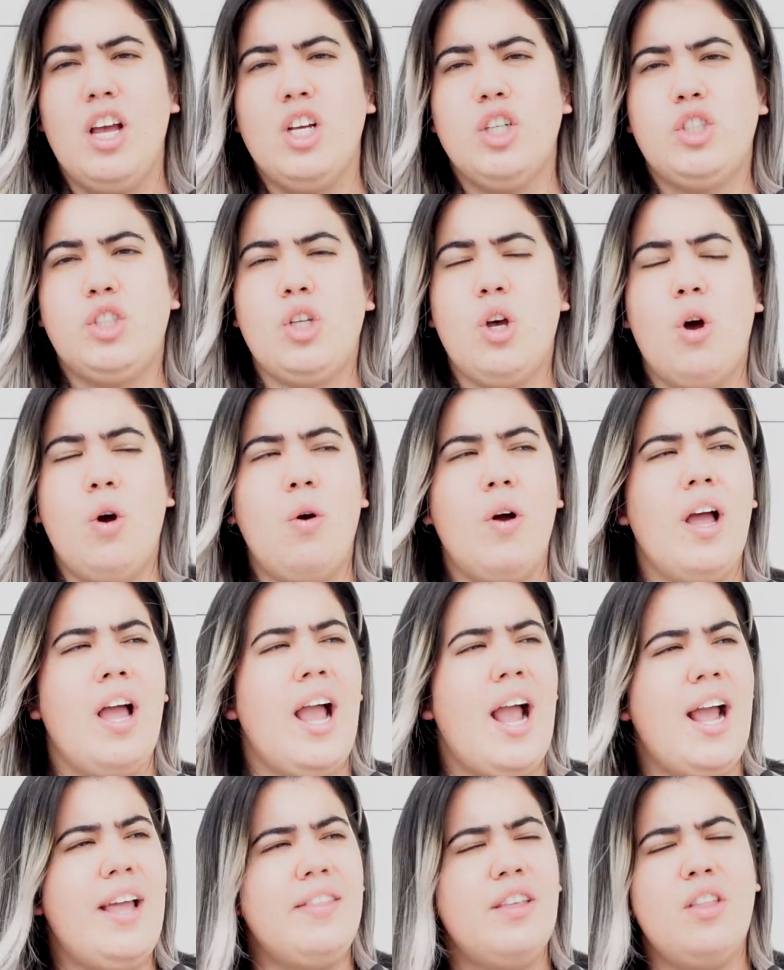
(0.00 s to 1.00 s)
So
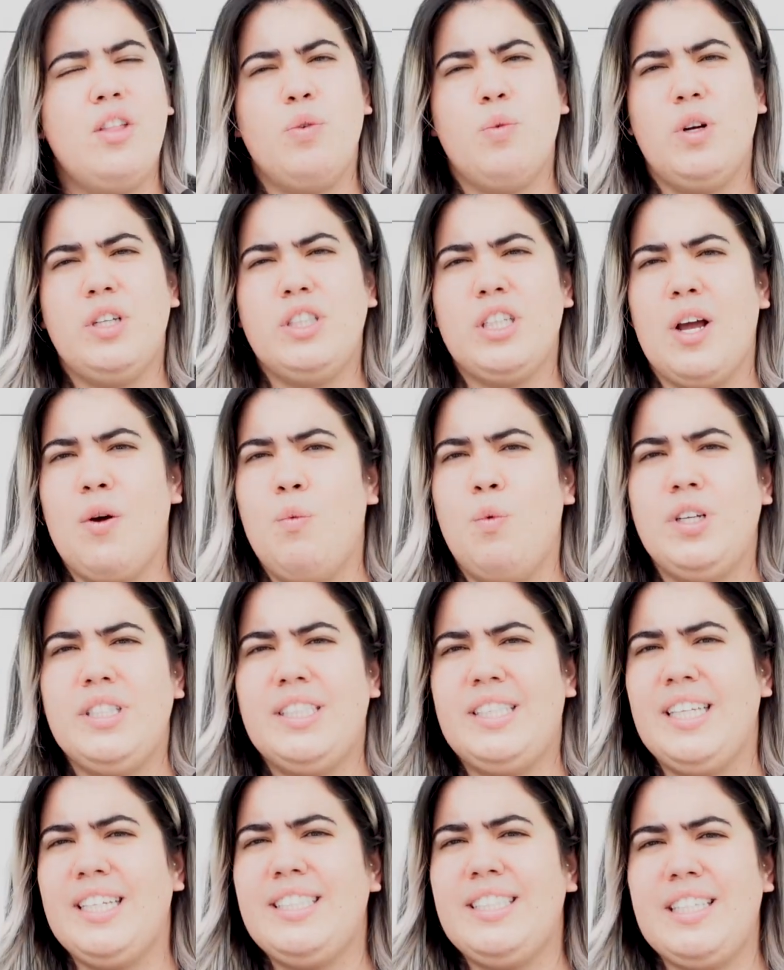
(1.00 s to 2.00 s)
in other words, was
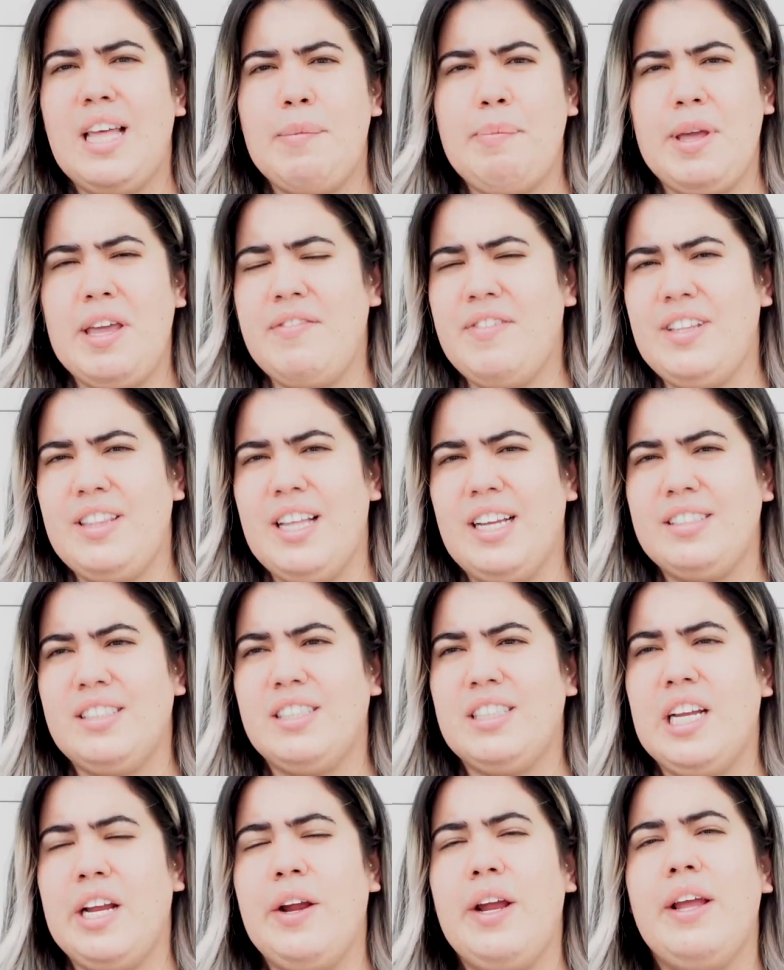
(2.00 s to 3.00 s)
this step even
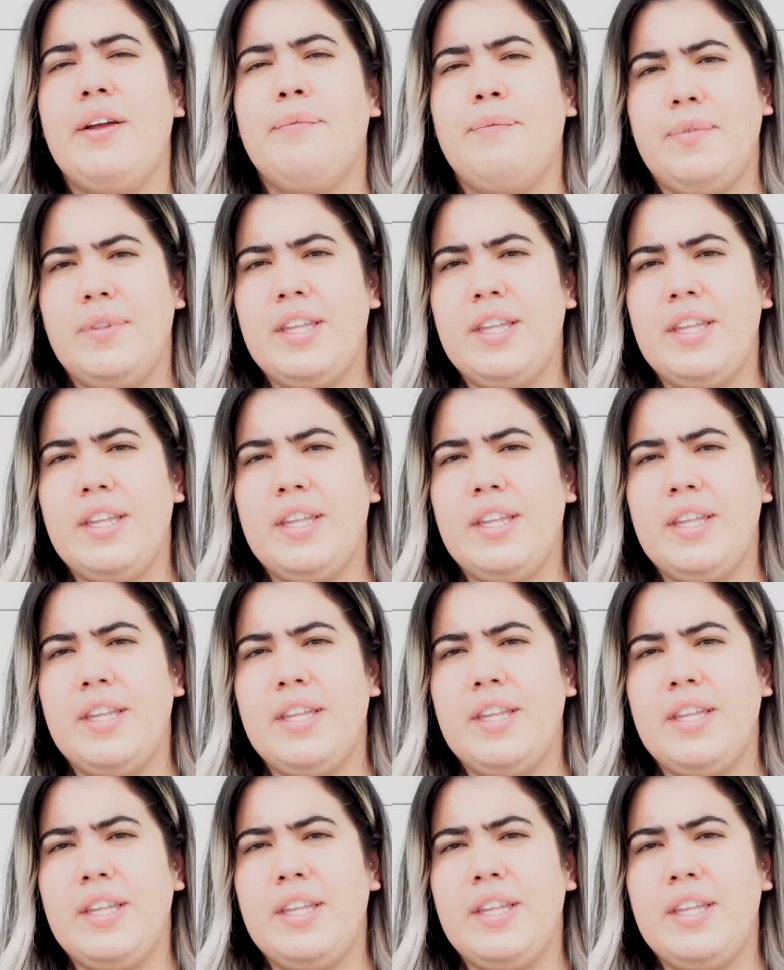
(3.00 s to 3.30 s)
necessary?